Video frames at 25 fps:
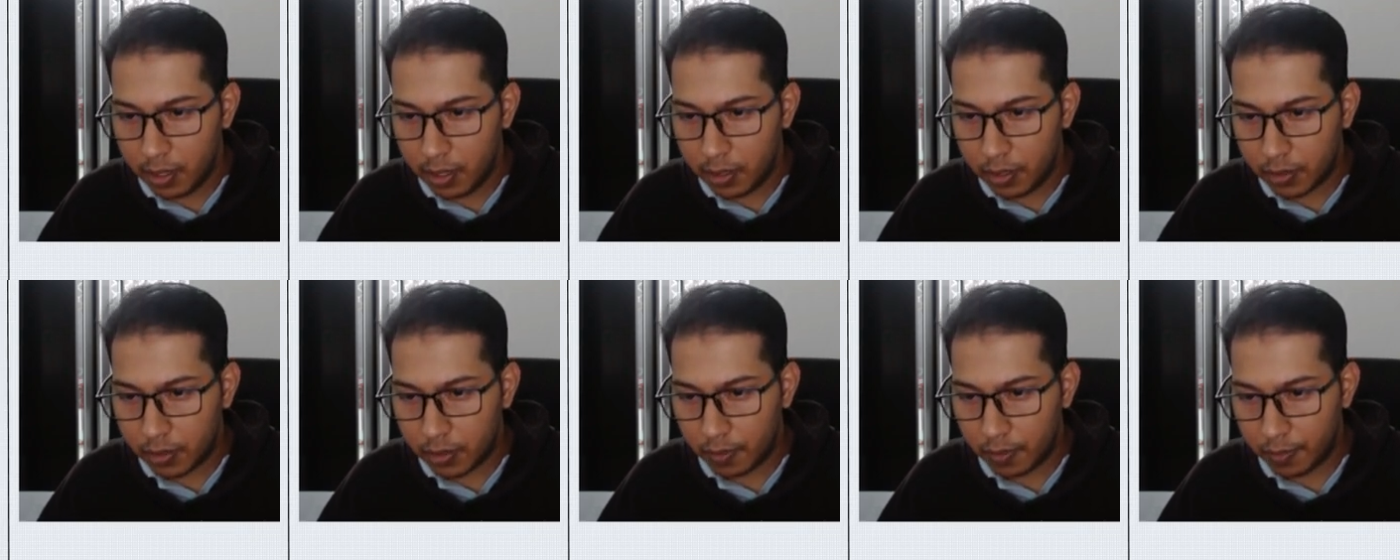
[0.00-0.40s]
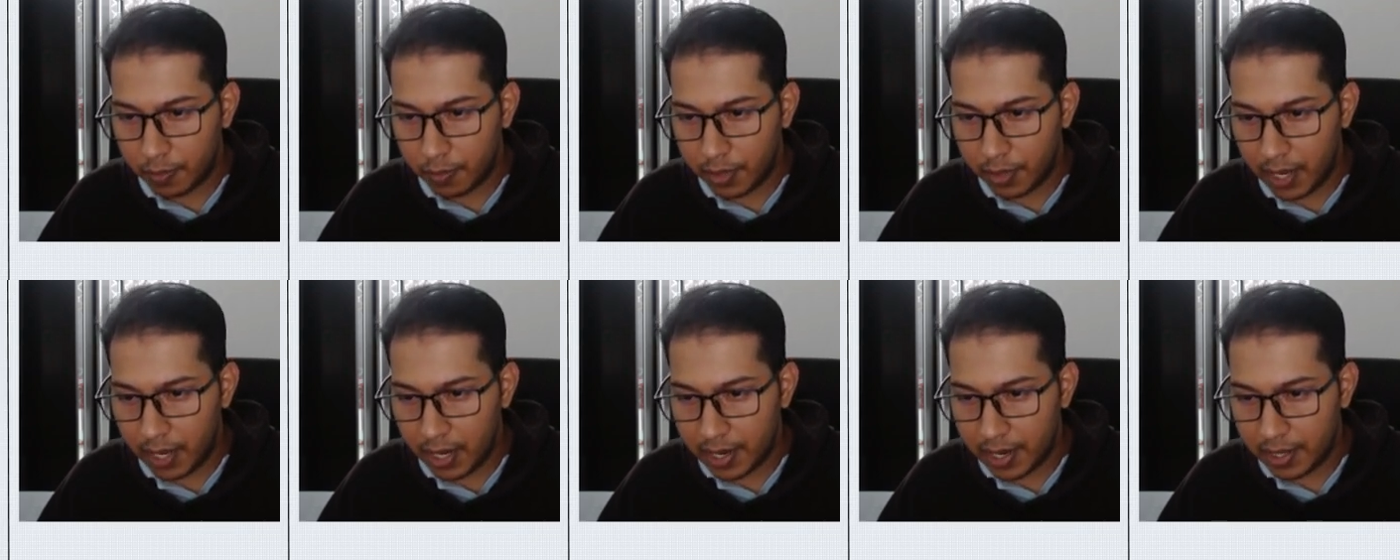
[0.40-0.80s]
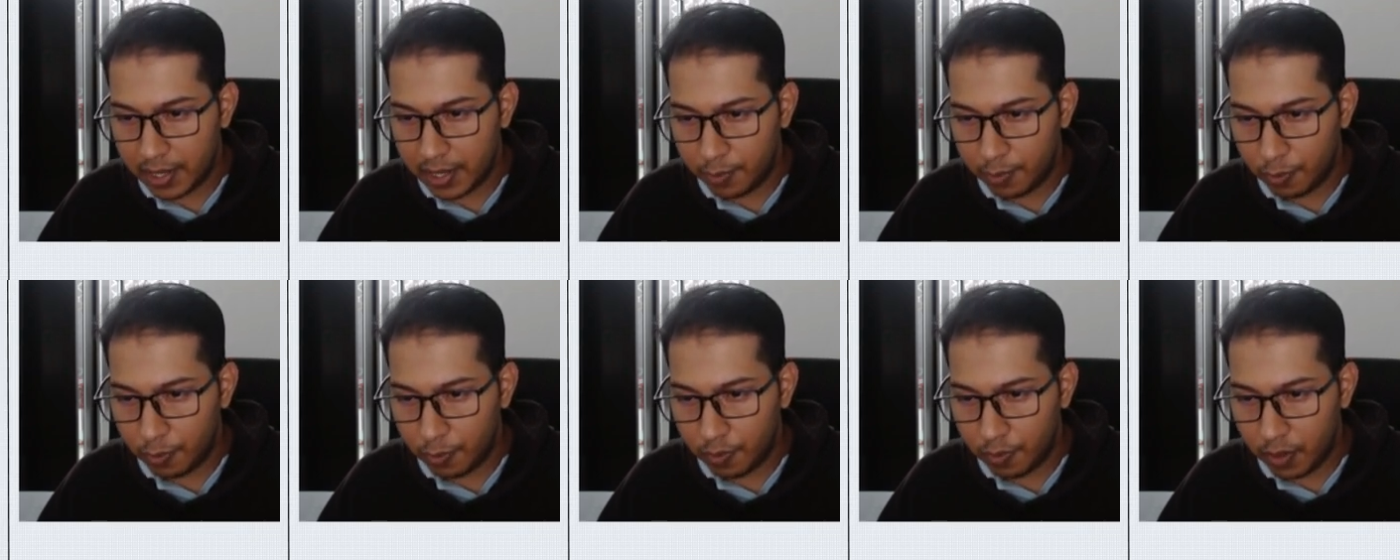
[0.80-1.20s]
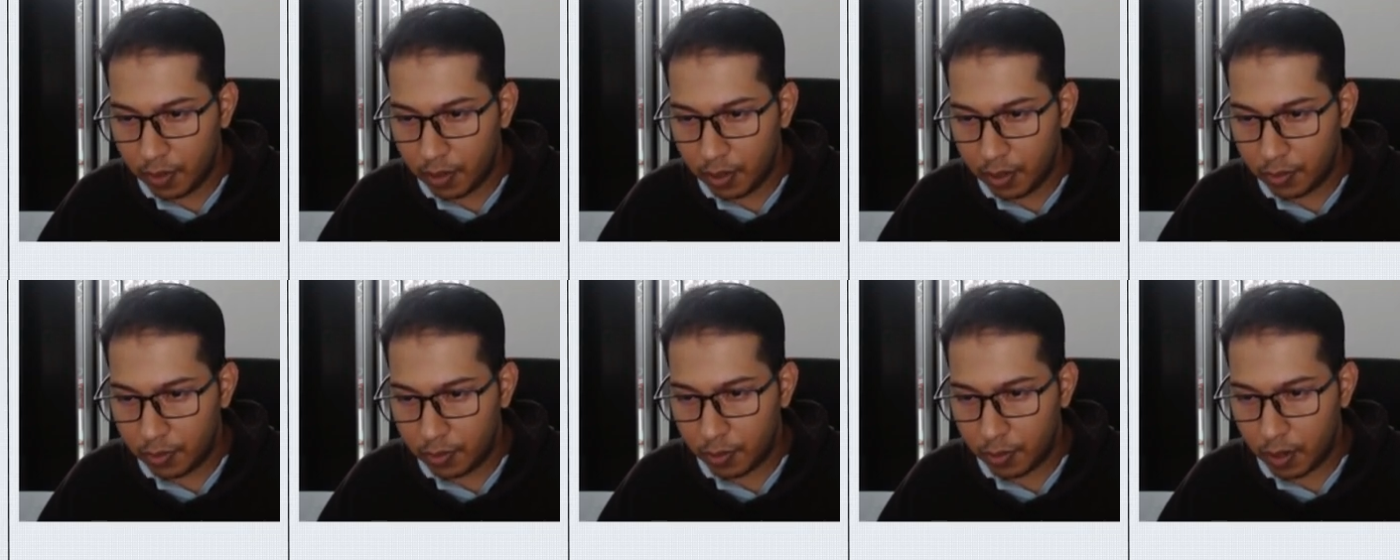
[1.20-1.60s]
So from here let us move
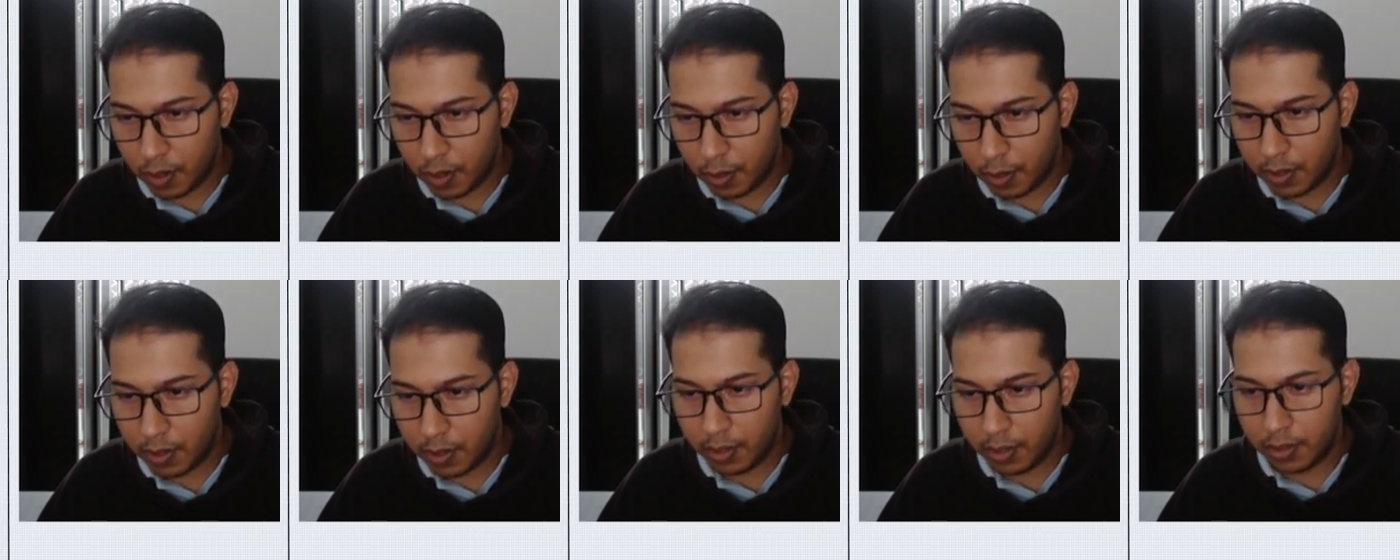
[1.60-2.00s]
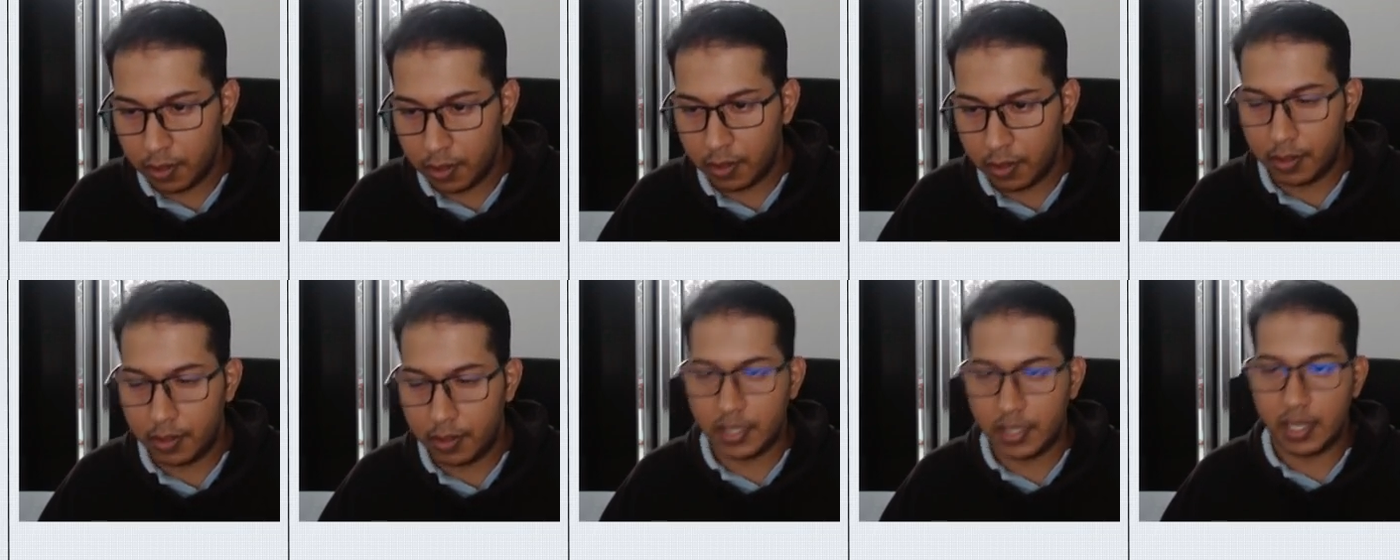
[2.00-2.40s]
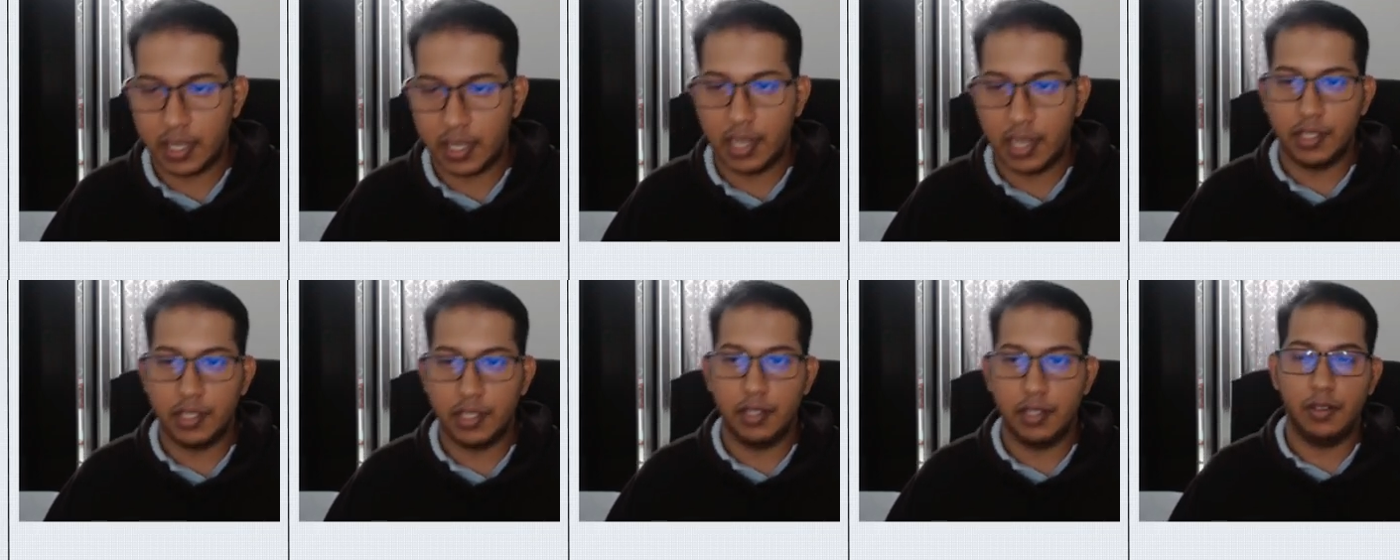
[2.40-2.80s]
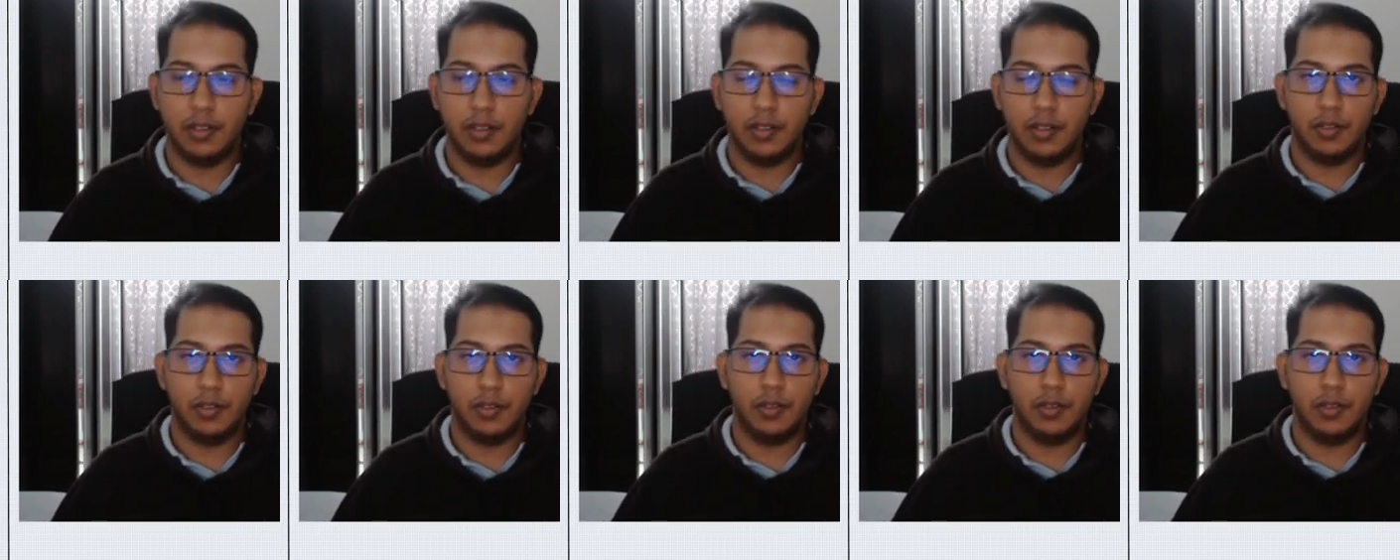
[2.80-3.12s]
on to our discussion